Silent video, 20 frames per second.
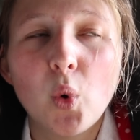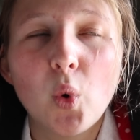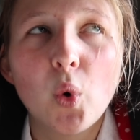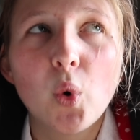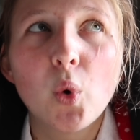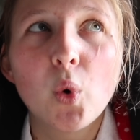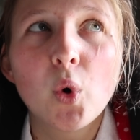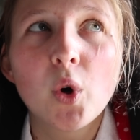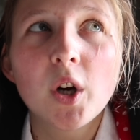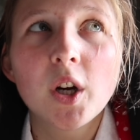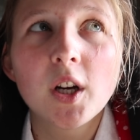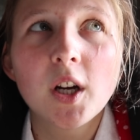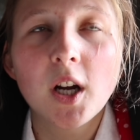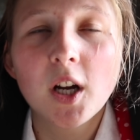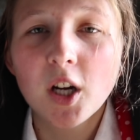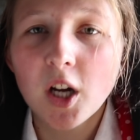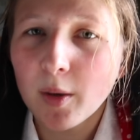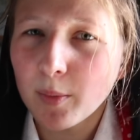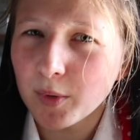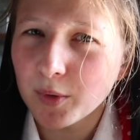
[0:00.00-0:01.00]
or
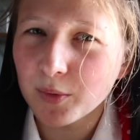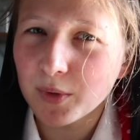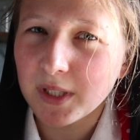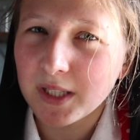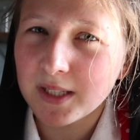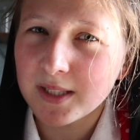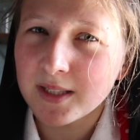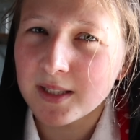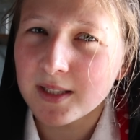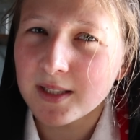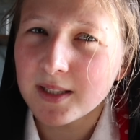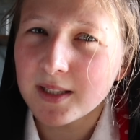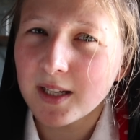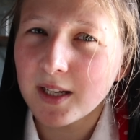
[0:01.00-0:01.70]
a couple of raisins.